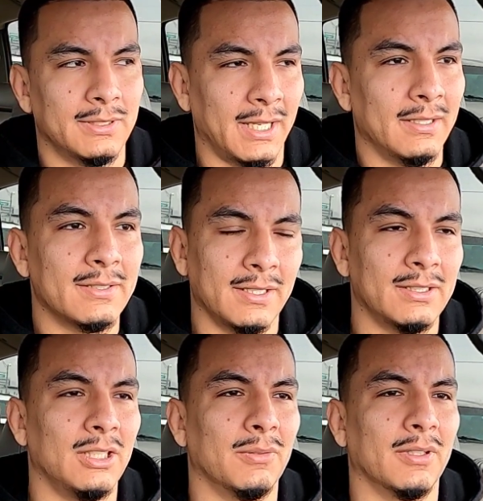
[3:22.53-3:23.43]
Dana
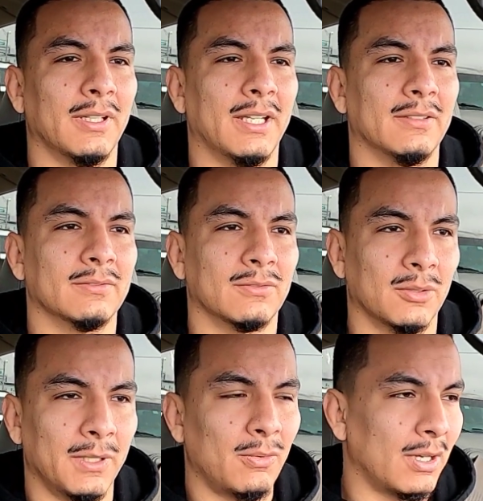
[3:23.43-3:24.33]
60 rear end
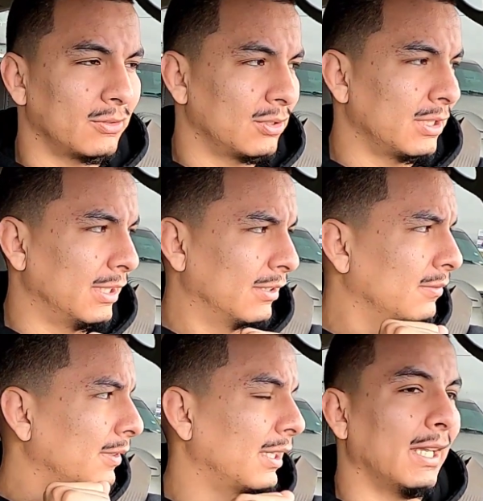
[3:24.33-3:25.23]
for my Quadrasteer
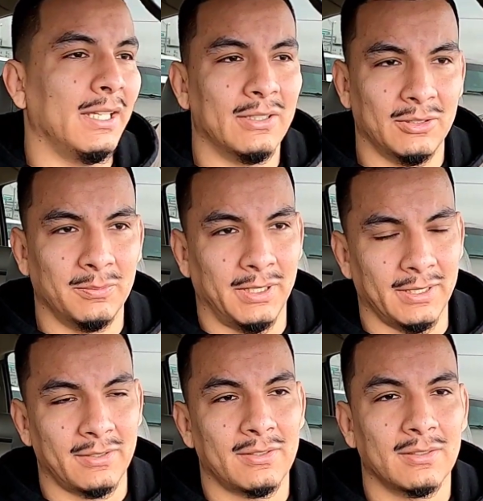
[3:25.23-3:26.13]
for
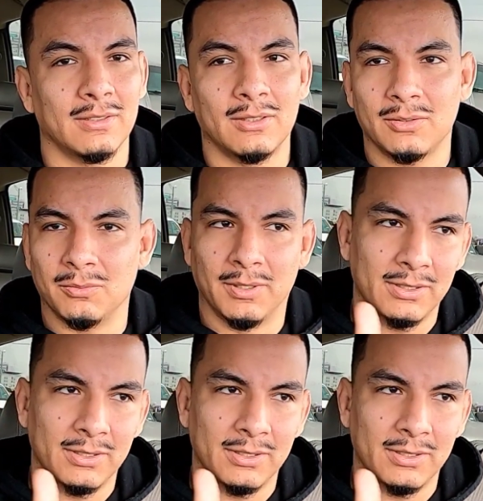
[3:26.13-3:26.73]
$800.